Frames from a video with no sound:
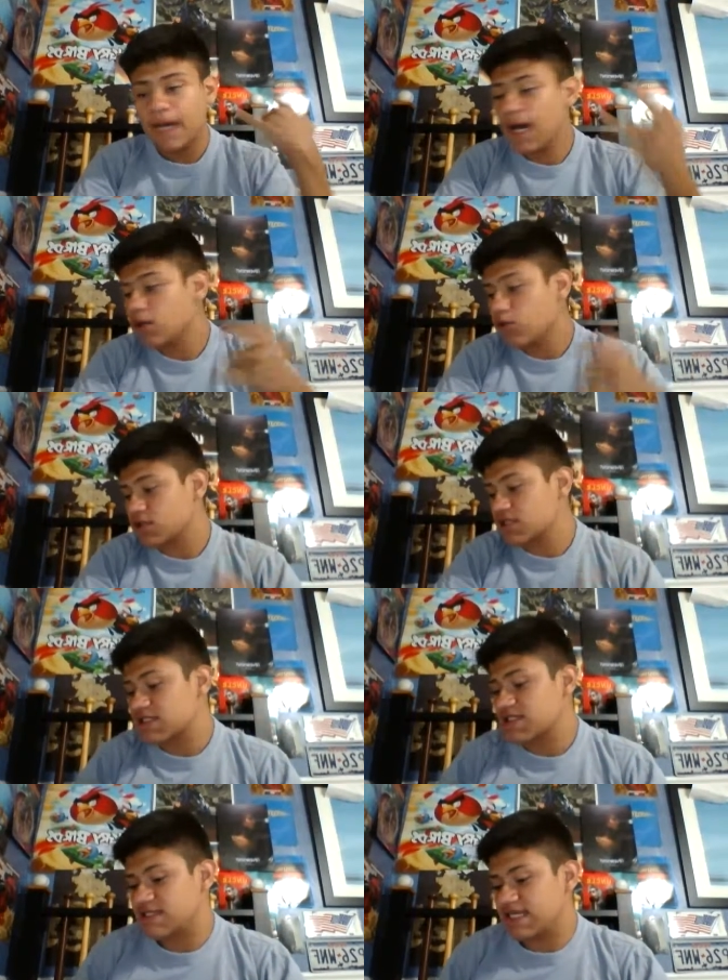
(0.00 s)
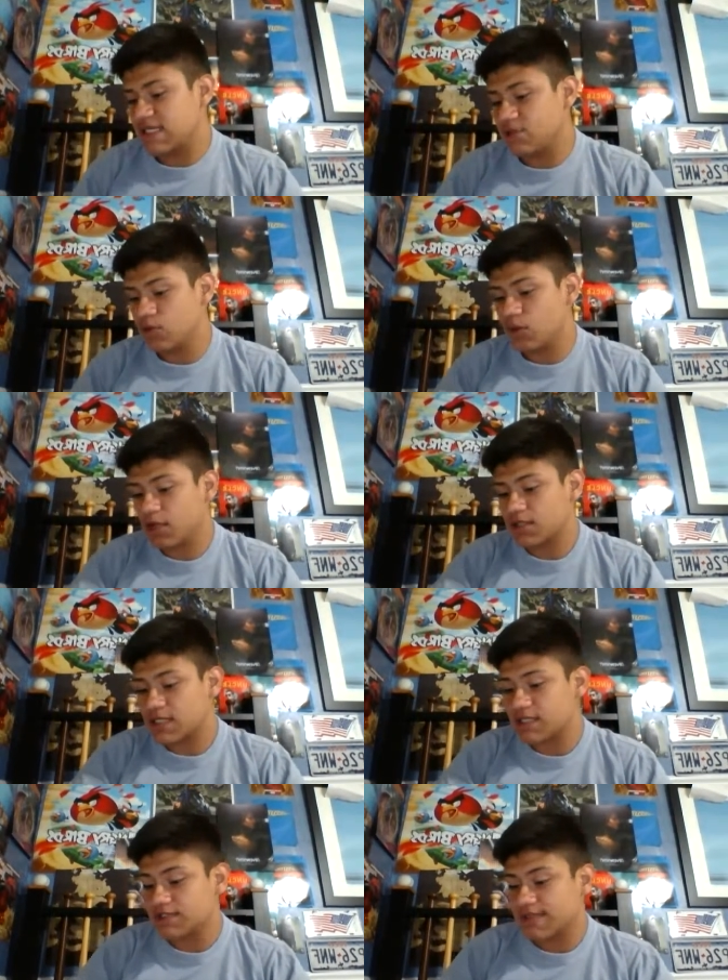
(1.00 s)
Hello, this is Daniel
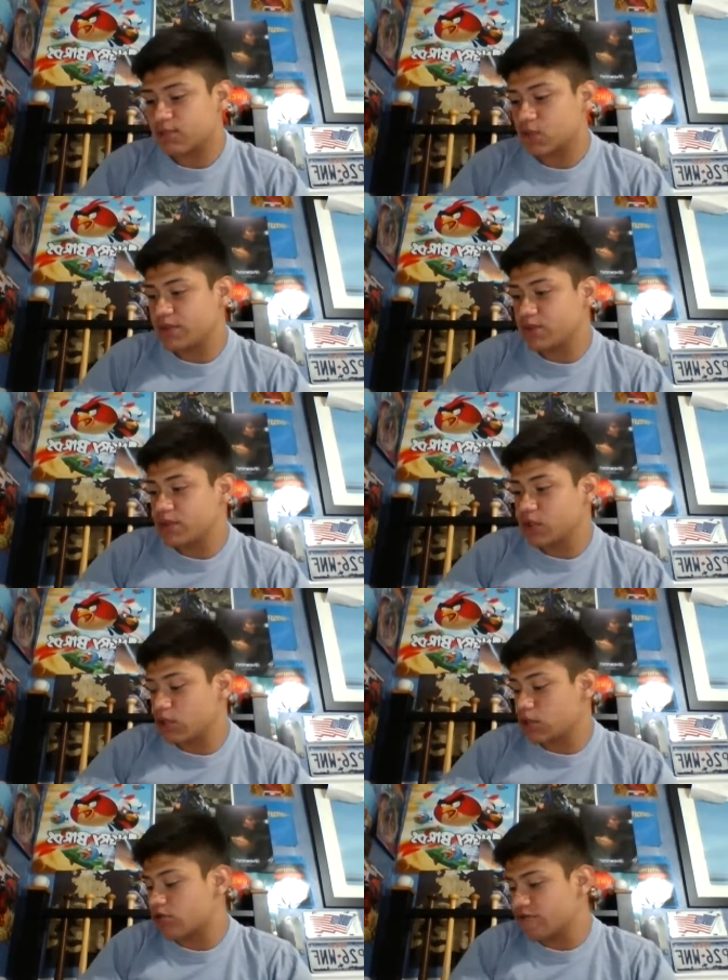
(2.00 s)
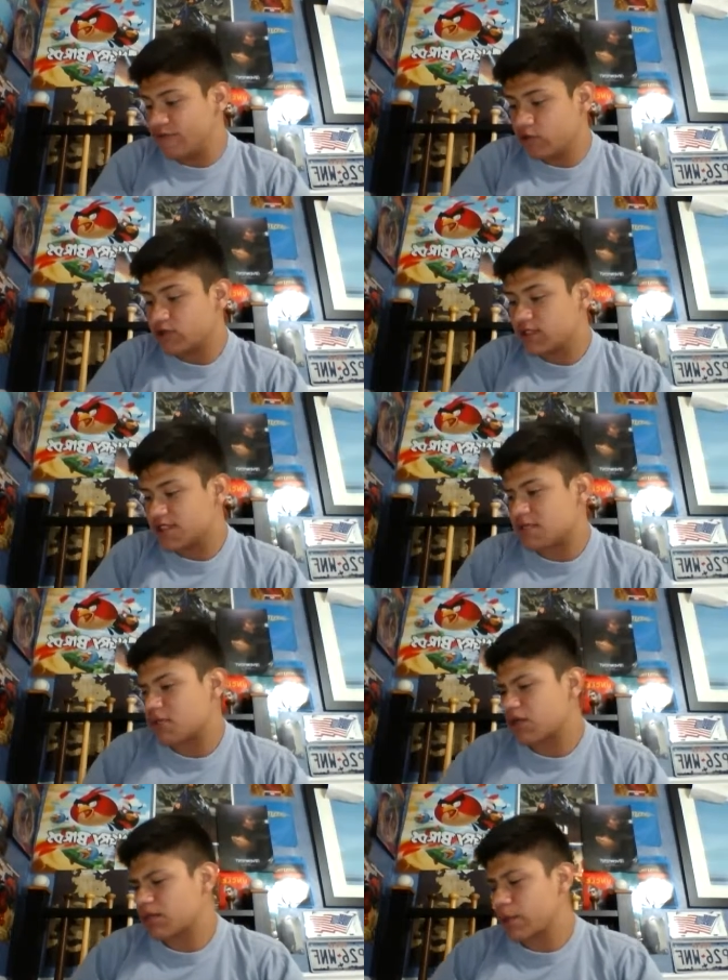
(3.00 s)
Mart, and today I'm going to be doing another review. This time
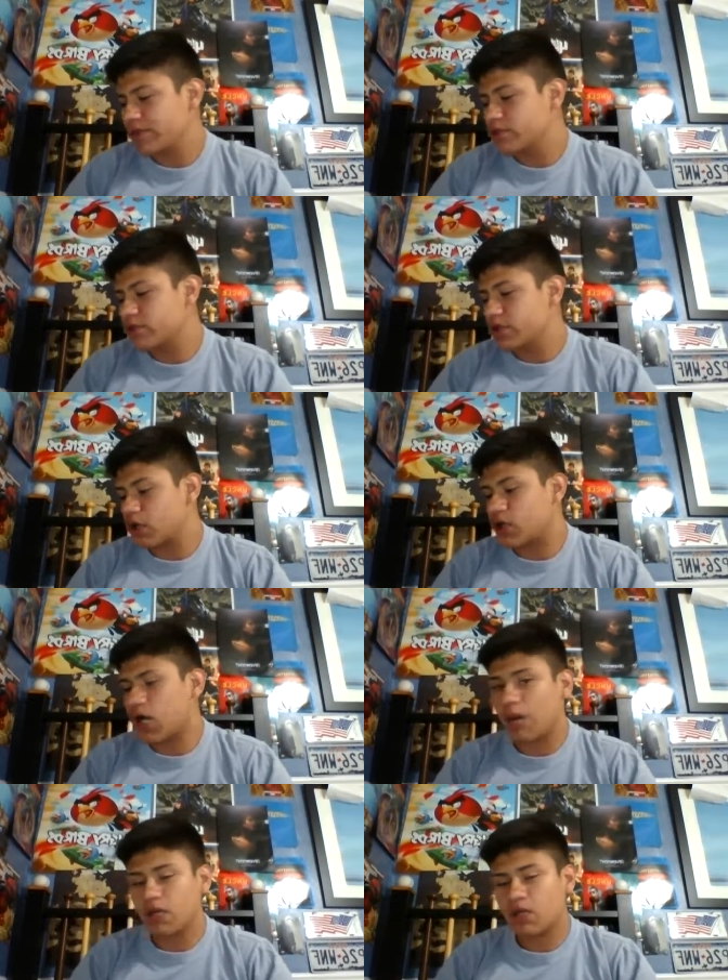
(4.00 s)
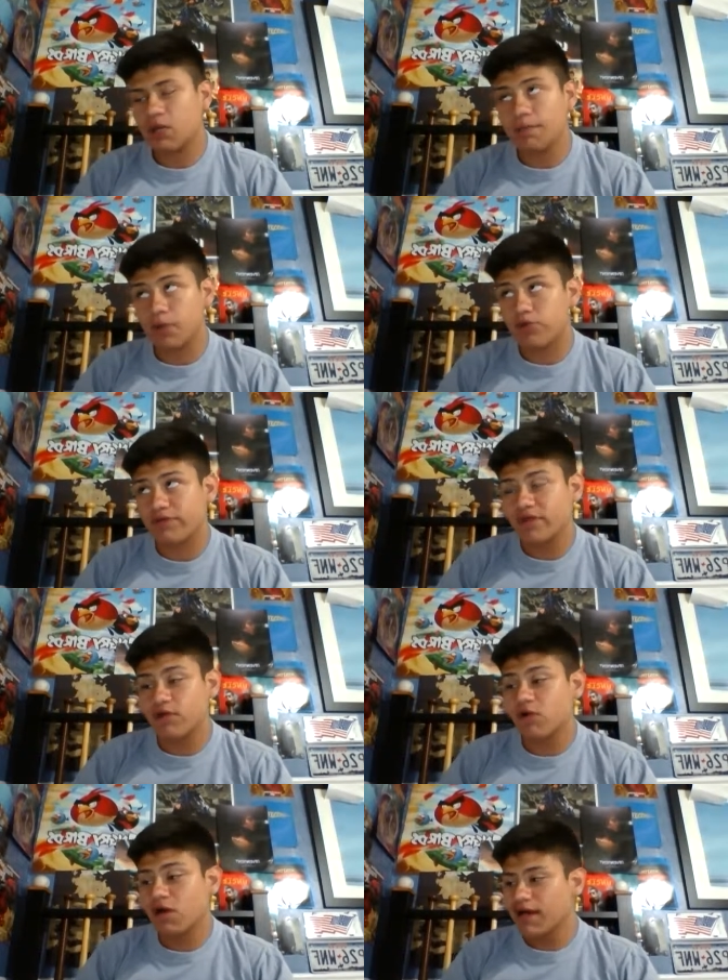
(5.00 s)
around, I'm going to be doing a comic book
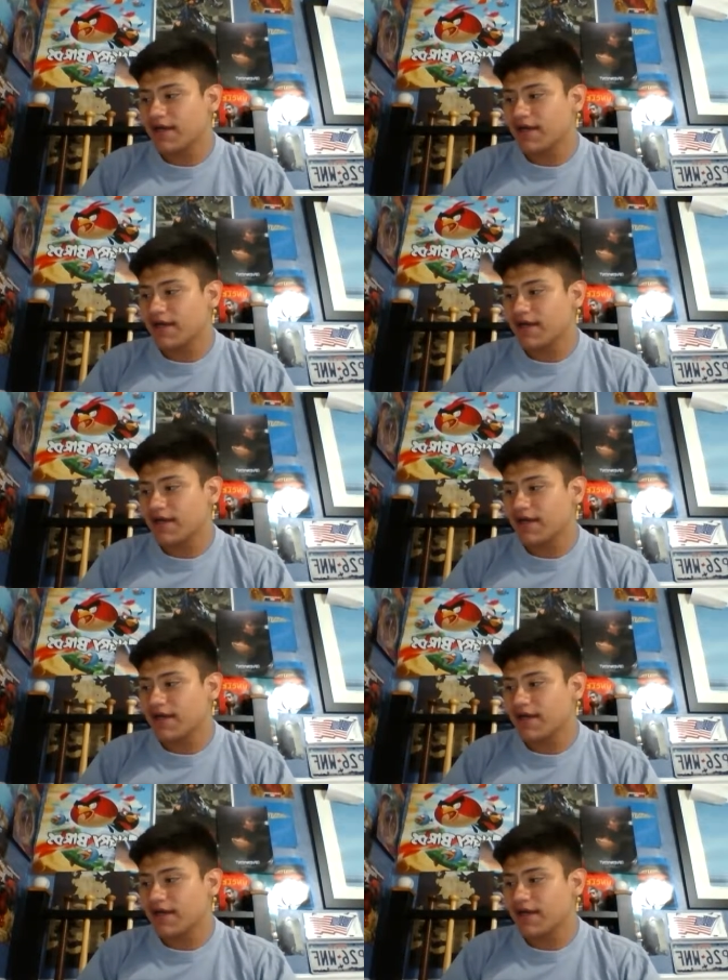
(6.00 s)
review.